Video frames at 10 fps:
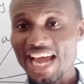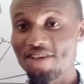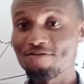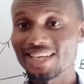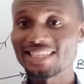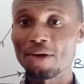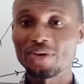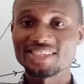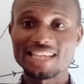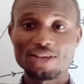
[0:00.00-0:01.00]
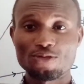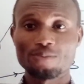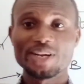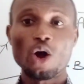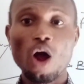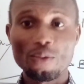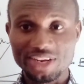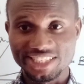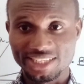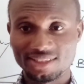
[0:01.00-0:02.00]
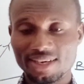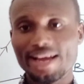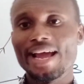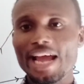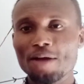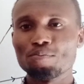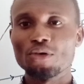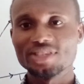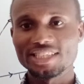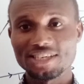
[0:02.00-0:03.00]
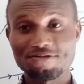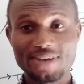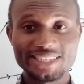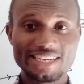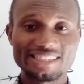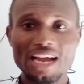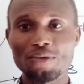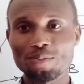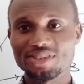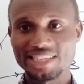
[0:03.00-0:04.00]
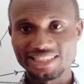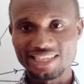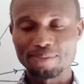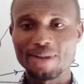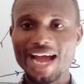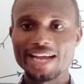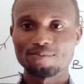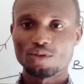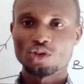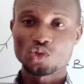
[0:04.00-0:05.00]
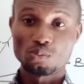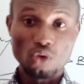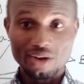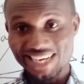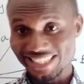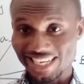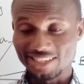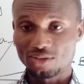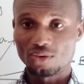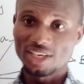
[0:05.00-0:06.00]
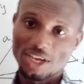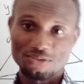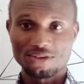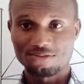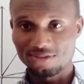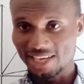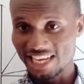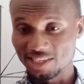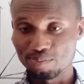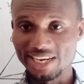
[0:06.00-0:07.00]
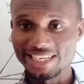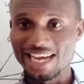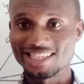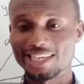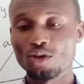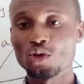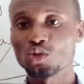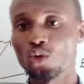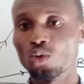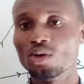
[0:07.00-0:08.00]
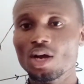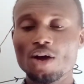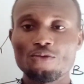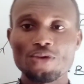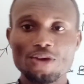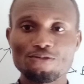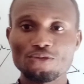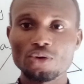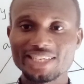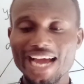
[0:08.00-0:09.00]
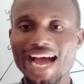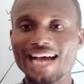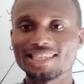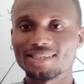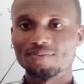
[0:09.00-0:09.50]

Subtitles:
a vector will start from the origin, and position vectors are represented by small letters. Okay, we've explained that, and also we've looked at